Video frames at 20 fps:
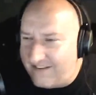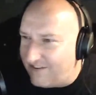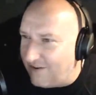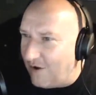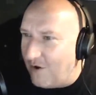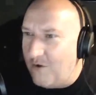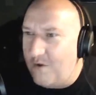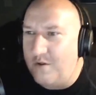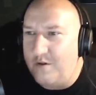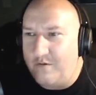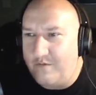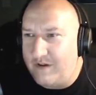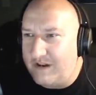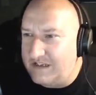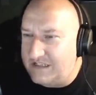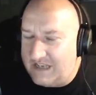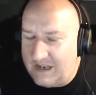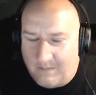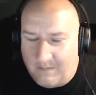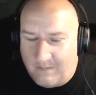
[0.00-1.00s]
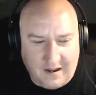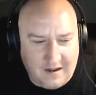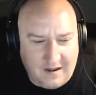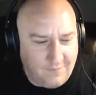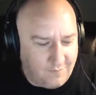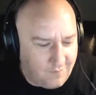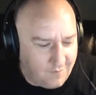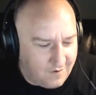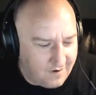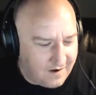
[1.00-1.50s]
the only reason I pay
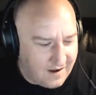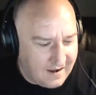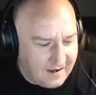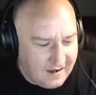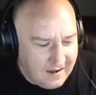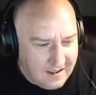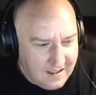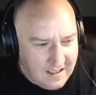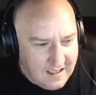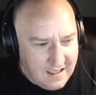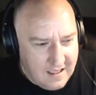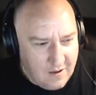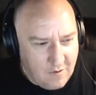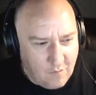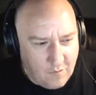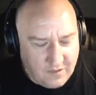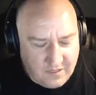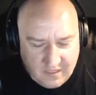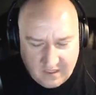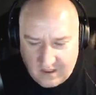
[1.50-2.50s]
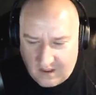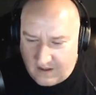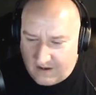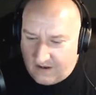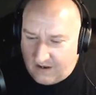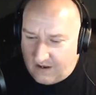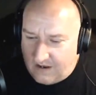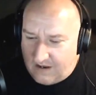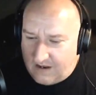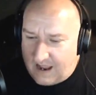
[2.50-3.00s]
for it. With
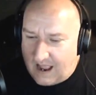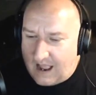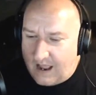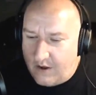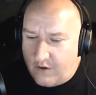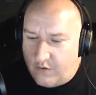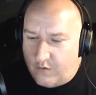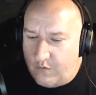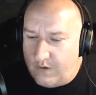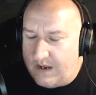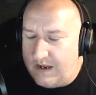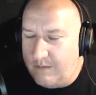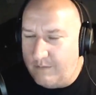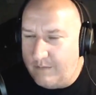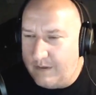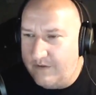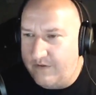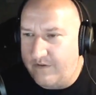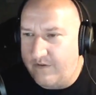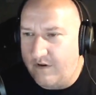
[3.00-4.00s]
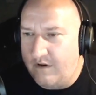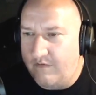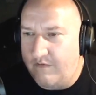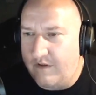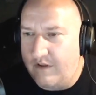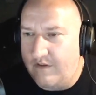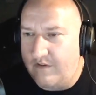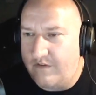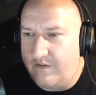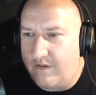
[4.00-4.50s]
the Yahoo email
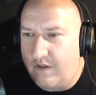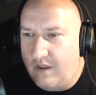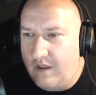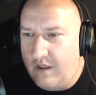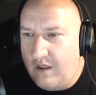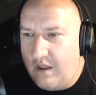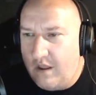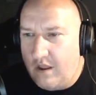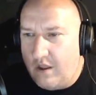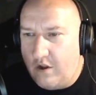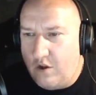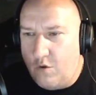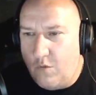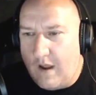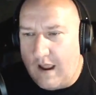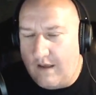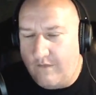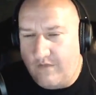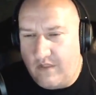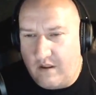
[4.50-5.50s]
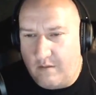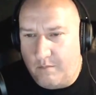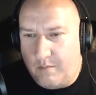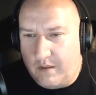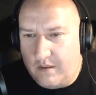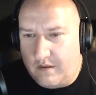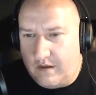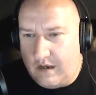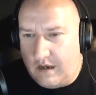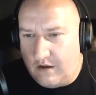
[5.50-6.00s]
service, you have the
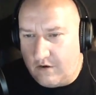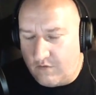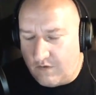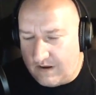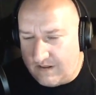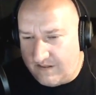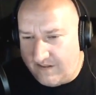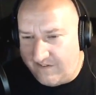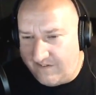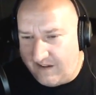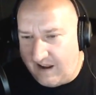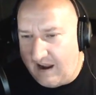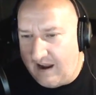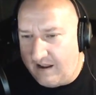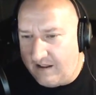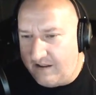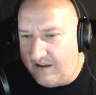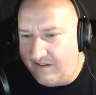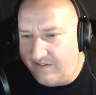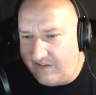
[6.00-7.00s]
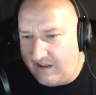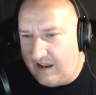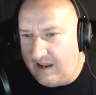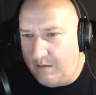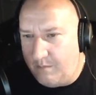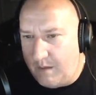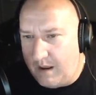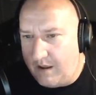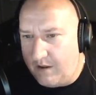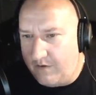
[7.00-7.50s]
ability to create these alias
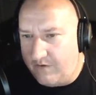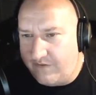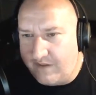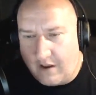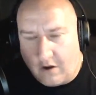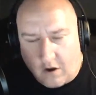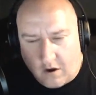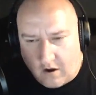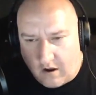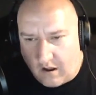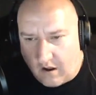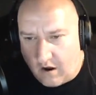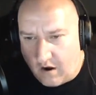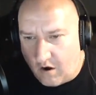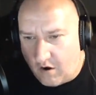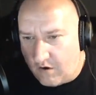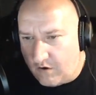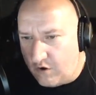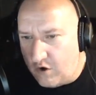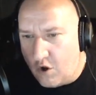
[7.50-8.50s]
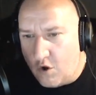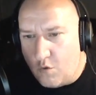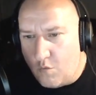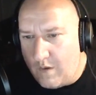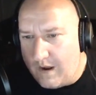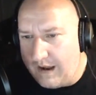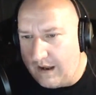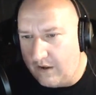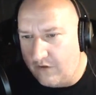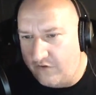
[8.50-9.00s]
emails that are in
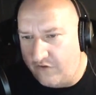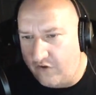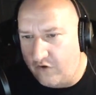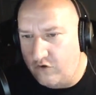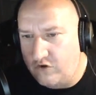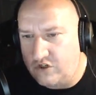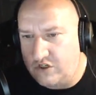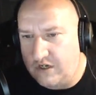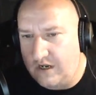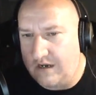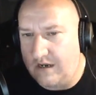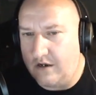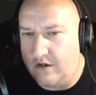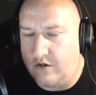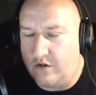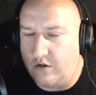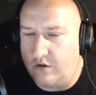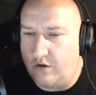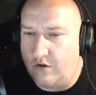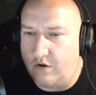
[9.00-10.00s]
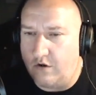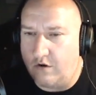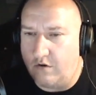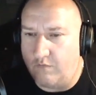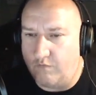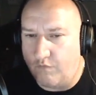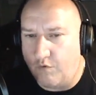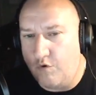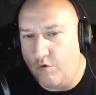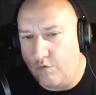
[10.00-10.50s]
no way associated to
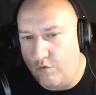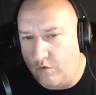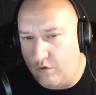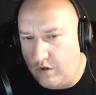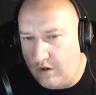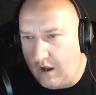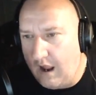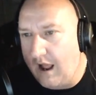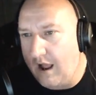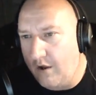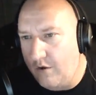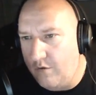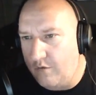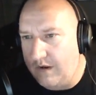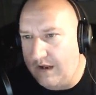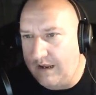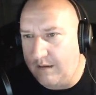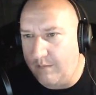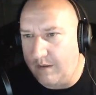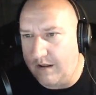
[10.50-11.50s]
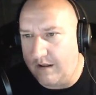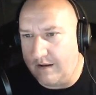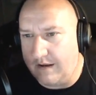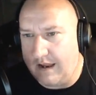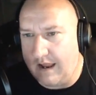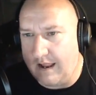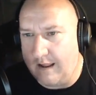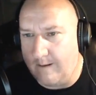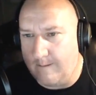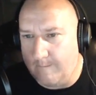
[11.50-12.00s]
your root Yahoo email
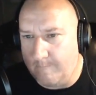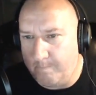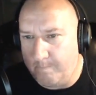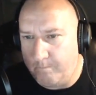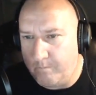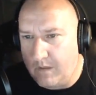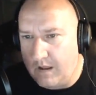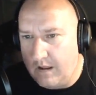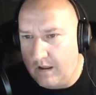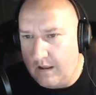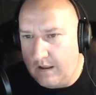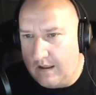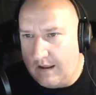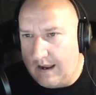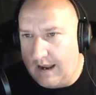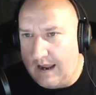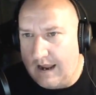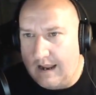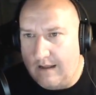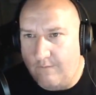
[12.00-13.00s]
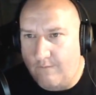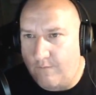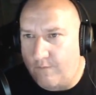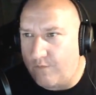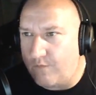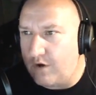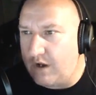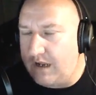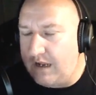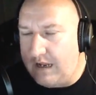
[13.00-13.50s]
account. And
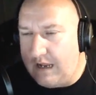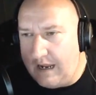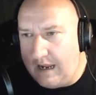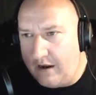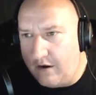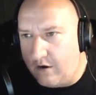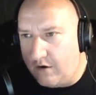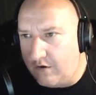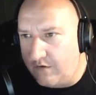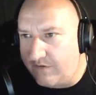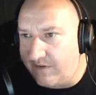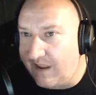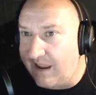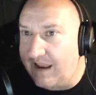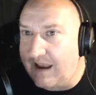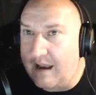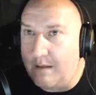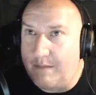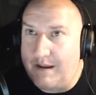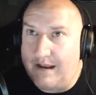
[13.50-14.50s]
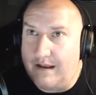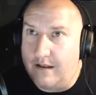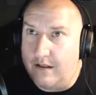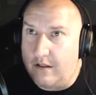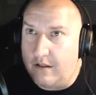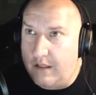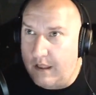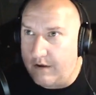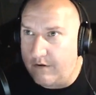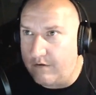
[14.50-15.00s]
for years, and I
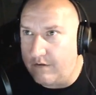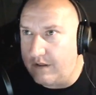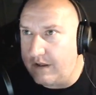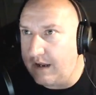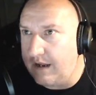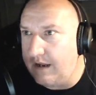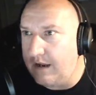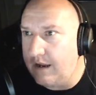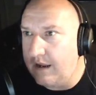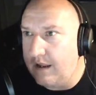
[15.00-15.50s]
mean literally